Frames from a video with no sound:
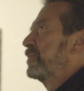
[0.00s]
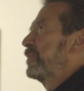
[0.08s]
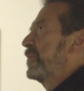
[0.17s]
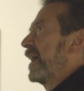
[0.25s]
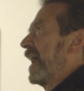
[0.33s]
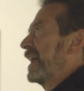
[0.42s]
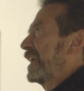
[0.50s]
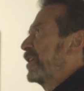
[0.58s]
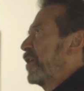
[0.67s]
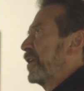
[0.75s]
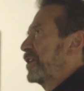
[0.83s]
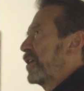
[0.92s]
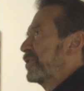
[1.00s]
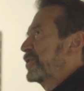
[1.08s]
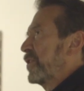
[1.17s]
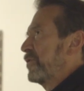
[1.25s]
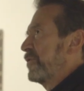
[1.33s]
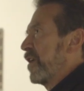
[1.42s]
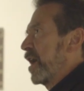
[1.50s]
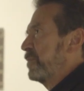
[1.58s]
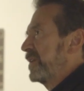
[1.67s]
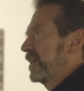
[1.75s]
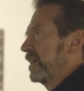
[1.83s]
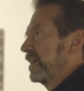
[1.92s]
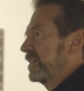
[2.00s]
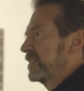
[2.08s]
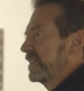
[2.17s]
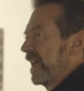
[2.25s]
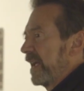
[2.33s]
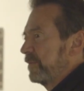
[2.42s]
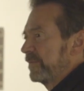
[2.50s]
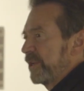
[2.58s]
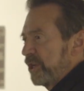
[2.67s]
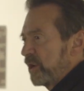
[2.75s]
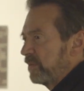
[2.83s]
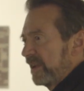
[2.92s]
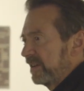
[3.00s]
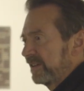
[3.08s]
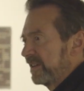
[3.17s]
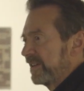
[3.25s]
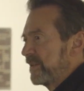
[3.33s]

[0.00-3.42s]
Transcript: but I can only go so far because I'm human.